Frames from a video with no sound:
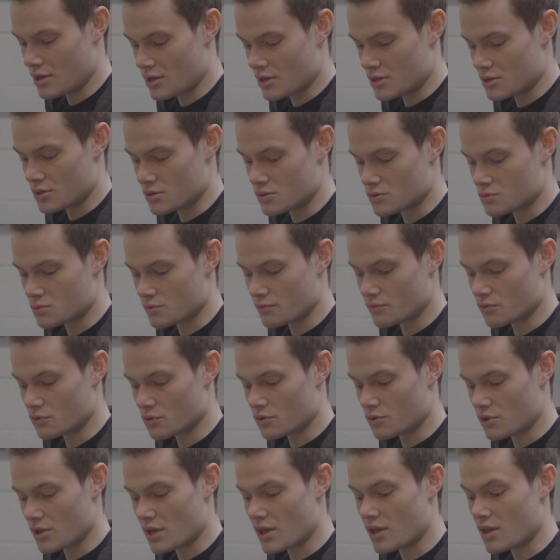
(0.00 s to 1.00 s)
is we've
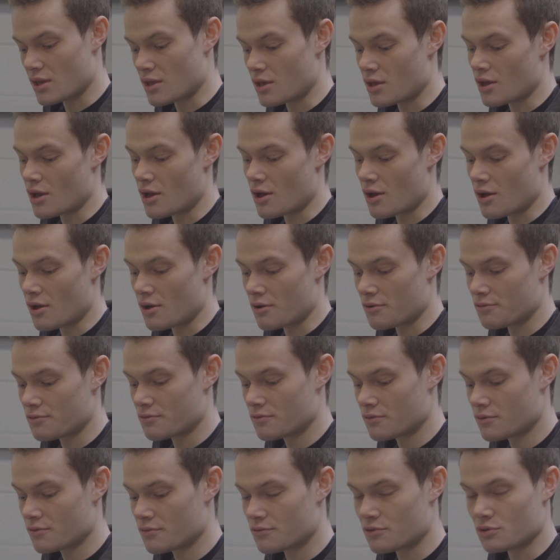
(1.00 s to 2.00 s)
ordered a
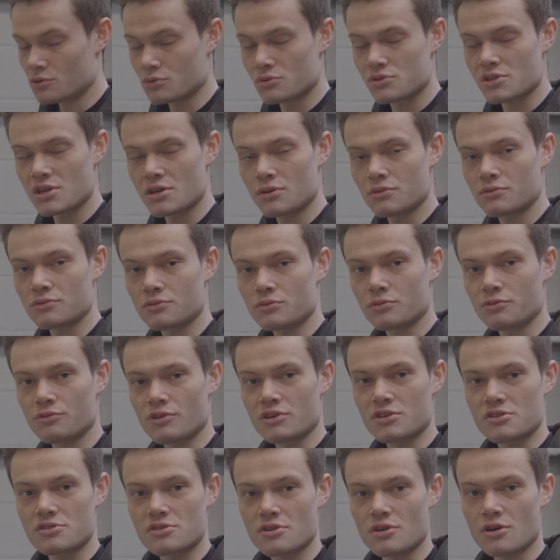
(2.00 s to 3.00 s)
fuel cell from
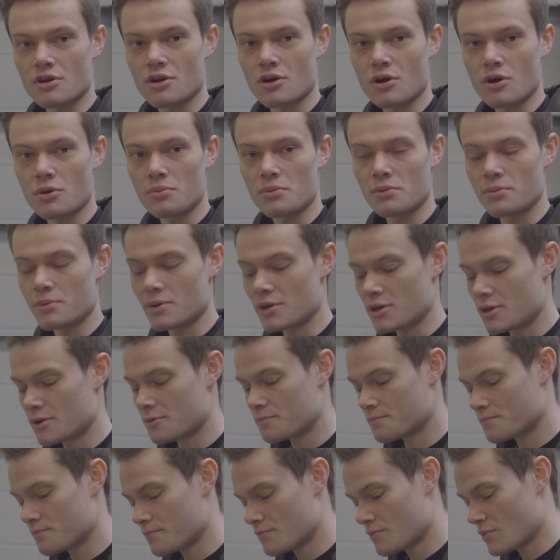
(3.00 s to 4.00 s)
friends at OBP,
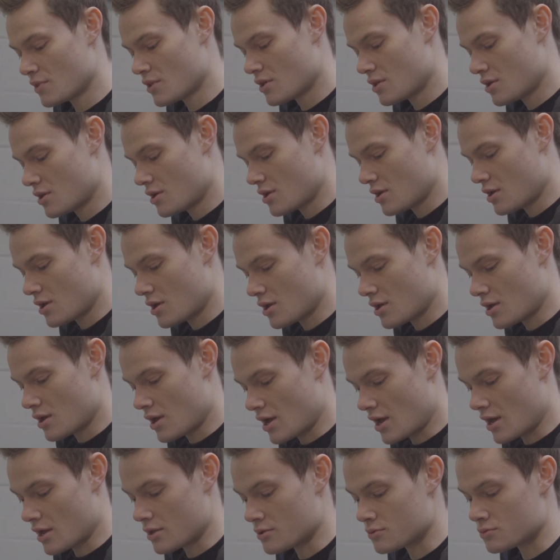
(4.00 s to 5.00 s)

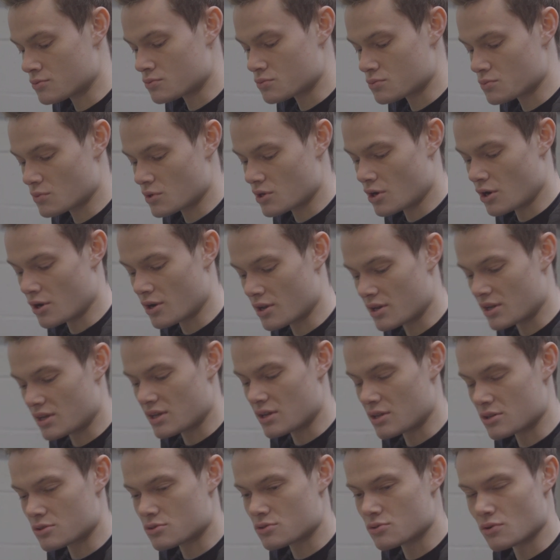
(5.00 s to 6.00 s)
and we kind of
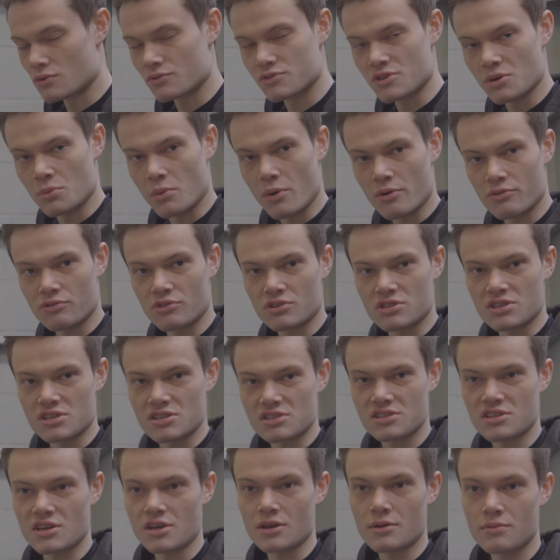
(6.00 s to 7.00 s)
needed sort of somewhere for it to
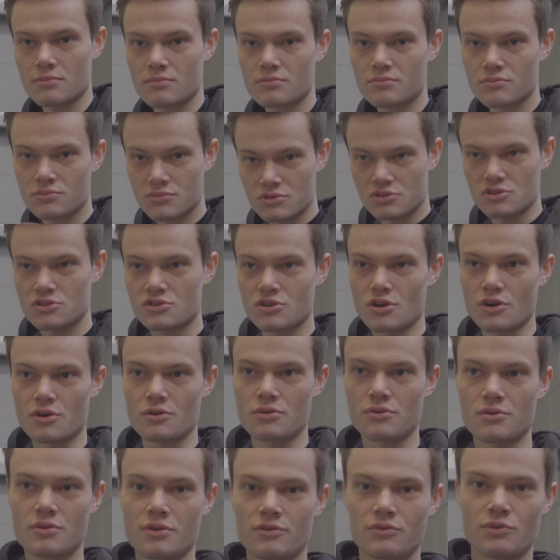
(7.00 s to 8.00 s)
sit. So
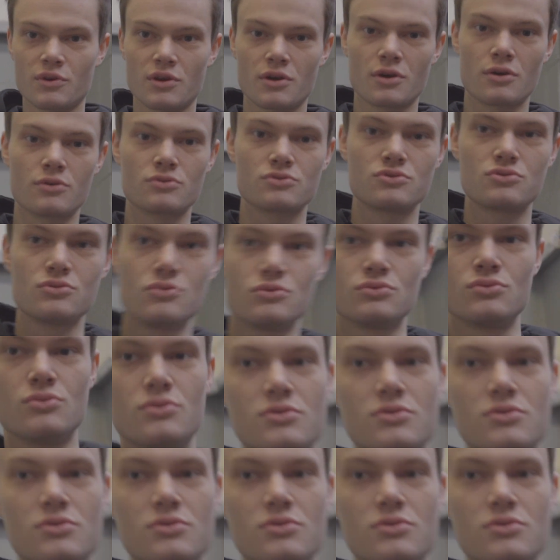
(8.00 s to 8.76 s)
if we go to